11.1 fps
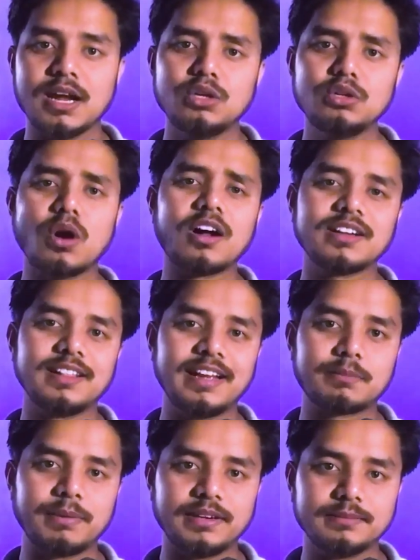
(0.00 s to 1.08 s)
Not let
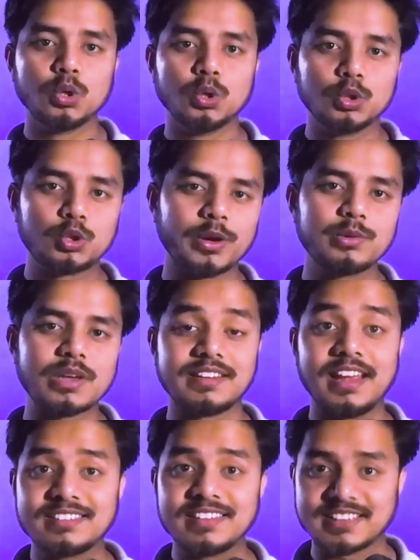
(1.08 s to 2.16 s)
me show you the
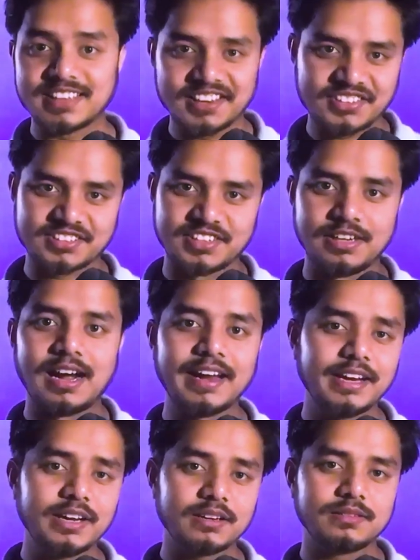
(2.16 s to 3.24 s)
exact structure
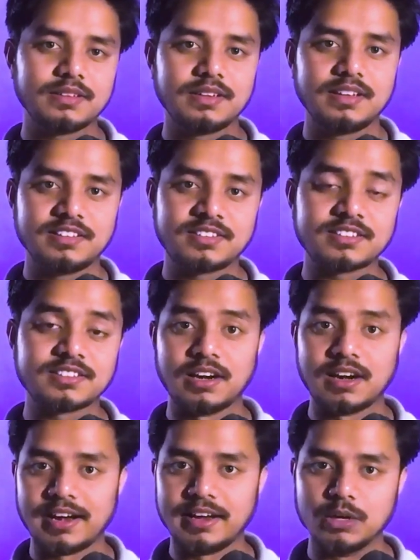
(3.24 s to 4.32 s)

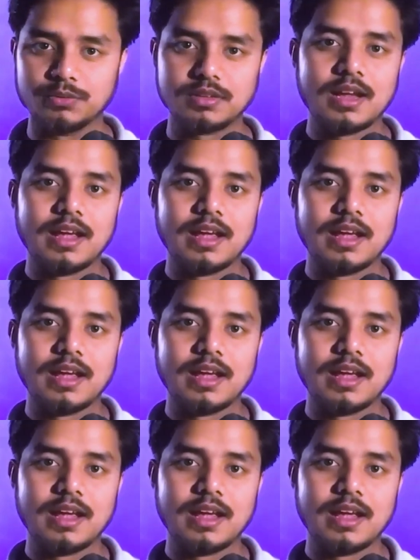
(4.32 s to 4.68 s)
I use.